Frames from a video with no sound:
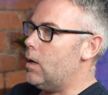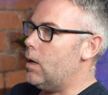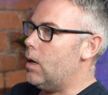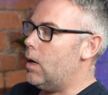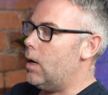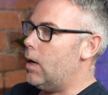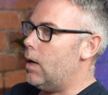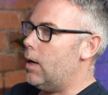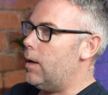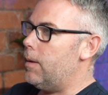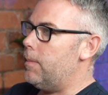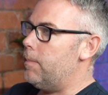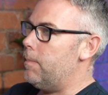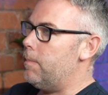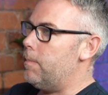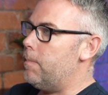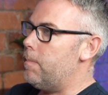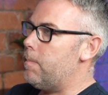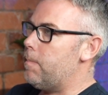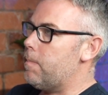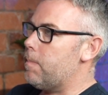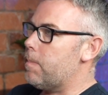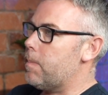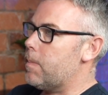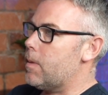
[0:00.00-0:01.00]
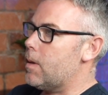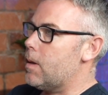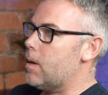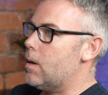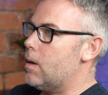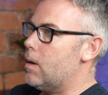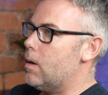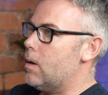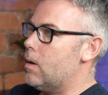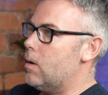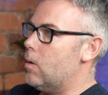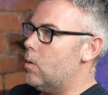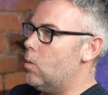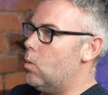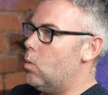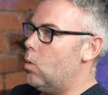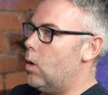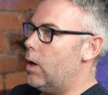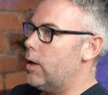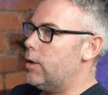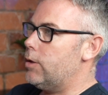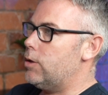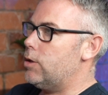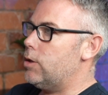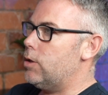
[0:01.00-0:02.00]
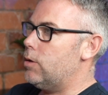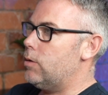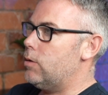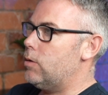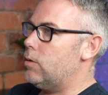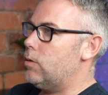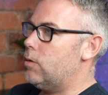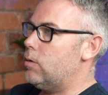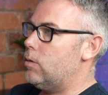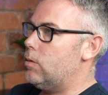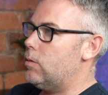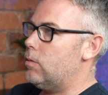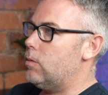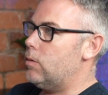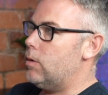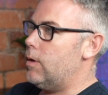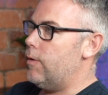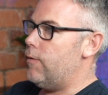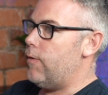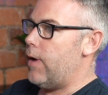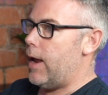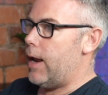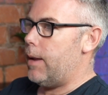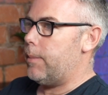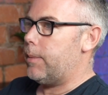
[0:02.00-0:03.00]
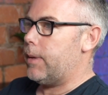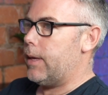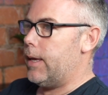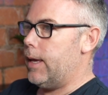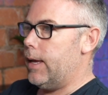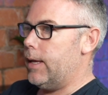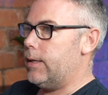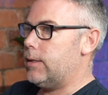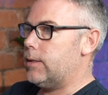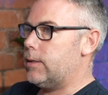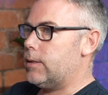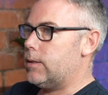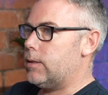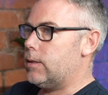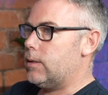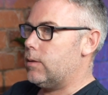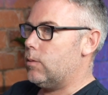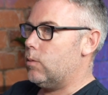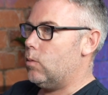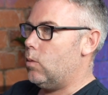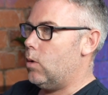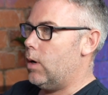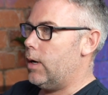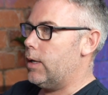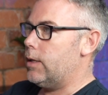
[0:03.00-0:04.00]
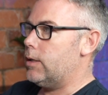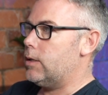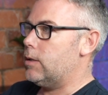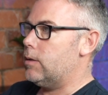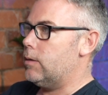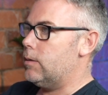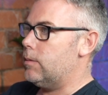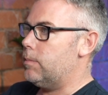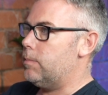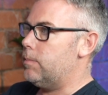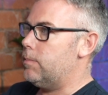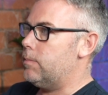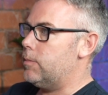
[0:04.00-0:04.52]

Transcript: wanting to develop kids, wanting to